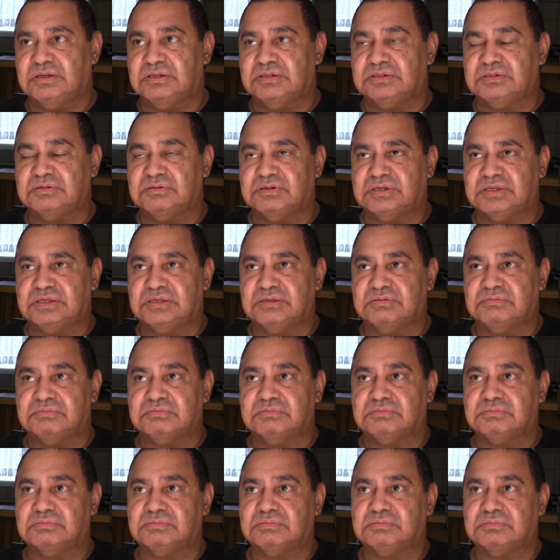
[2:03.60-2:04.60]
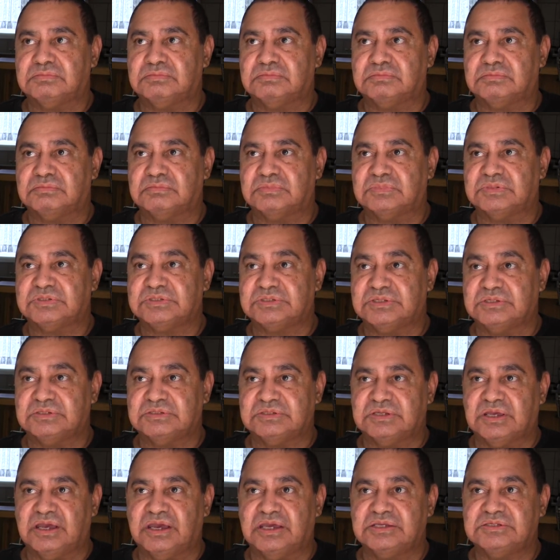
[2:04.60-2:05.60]
It took him
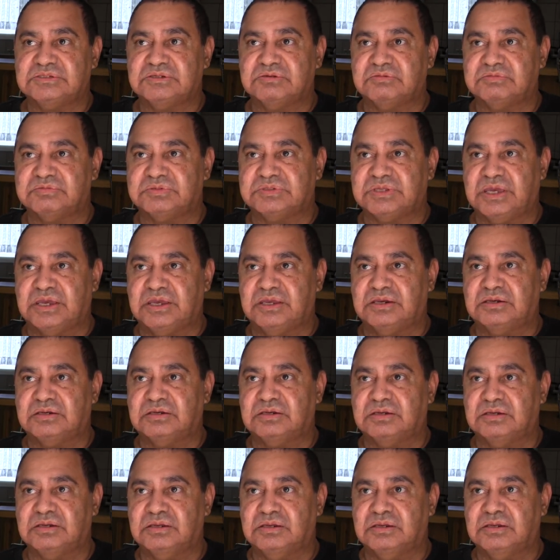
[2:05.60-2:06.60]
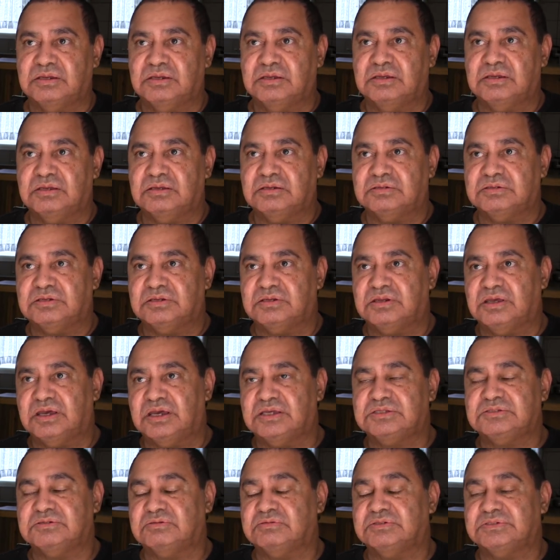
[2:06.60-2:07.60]
since the age of 10 to the
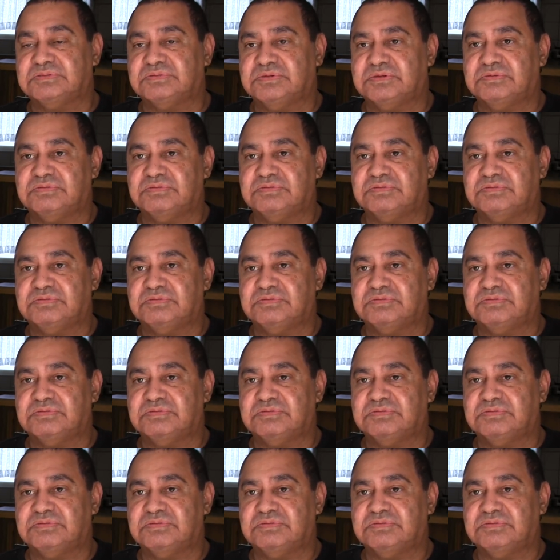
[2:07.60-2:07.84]
age I was